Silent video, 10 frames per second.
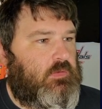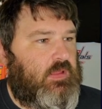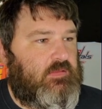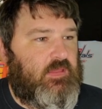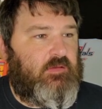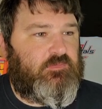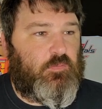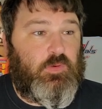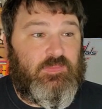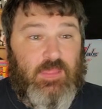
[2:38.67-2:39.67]
take that for
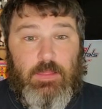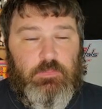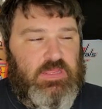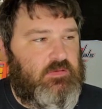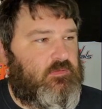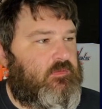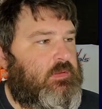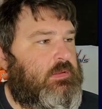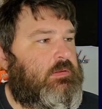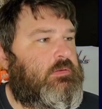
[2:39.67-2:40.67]
what that means.
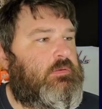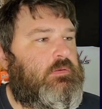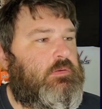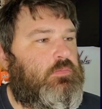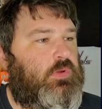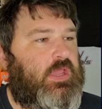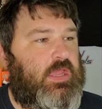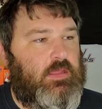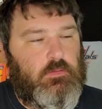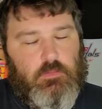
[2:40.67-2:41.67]
Okay.